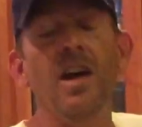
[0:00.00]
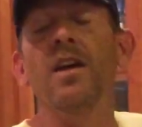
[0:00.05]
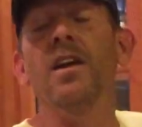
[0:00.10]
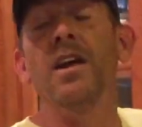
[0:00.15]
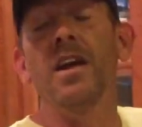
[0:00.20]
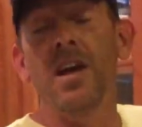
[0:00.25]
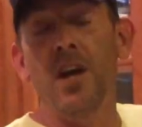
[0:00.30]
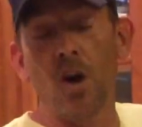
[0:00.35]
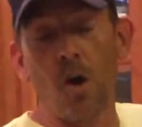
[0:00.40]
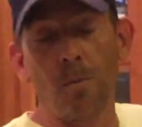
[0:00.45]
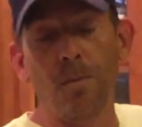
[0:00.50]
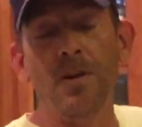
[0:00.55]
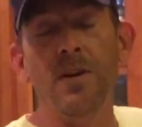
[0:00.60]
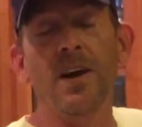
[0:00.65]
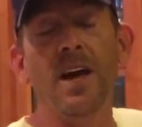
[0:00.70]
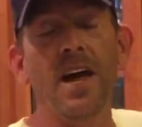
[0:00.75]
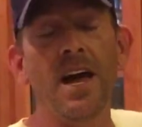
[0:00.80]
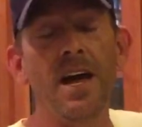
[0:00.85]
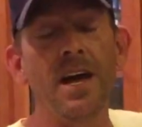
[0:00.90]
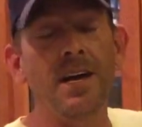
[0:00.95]
and he opened
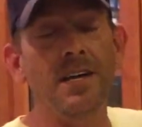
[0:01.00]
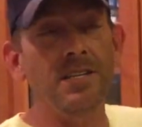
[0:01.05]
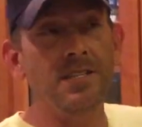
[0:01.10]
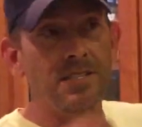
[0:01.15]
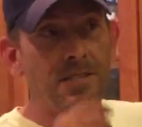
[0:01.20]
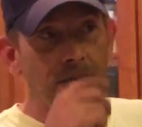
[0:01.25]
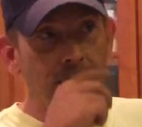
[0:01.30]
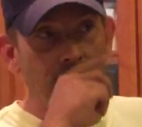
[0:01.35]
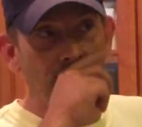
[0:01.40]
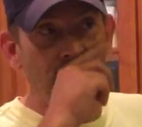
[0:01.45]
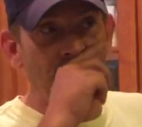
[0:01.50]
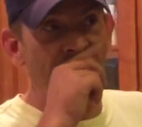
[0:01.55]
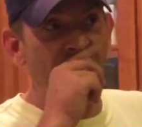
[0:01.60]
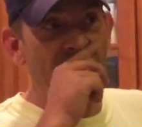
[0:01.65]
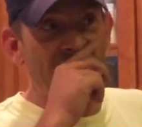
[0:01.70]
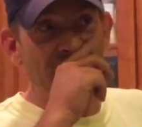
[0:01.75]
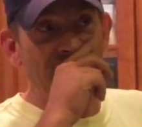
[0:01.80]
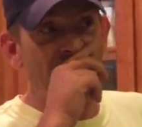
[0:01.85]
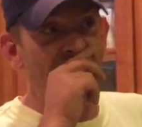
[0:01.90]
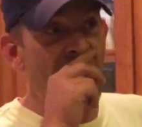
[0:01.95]
a case,
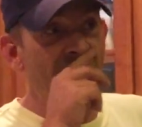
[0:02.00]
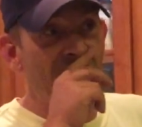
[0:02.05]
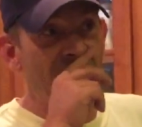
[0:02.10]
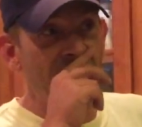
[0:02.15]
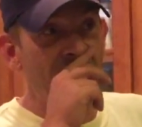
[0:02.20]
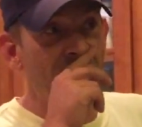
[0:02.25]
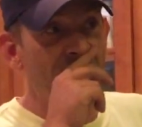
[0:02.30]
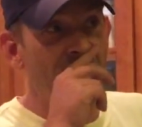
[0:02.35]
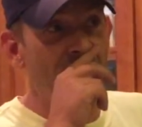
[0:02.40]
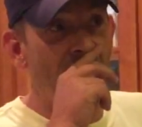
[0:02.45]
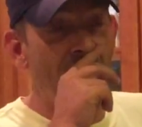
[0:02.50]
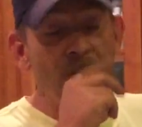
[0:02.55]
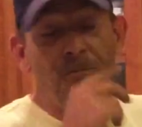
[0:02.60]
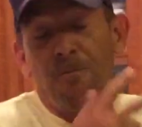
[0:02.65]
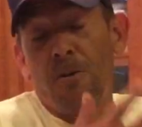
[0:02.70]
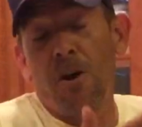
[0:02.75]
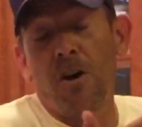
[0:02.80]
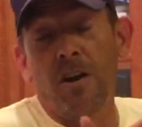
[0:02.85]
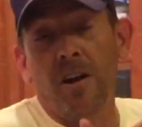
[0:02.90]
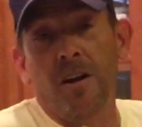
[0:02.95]
and I
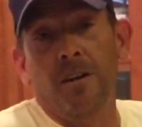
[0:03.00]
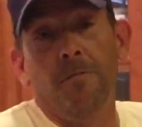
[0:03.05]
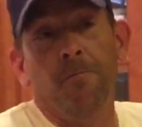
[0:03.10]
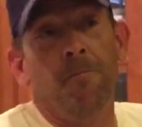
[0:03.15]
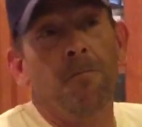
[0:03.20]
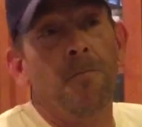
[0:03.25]
fought it.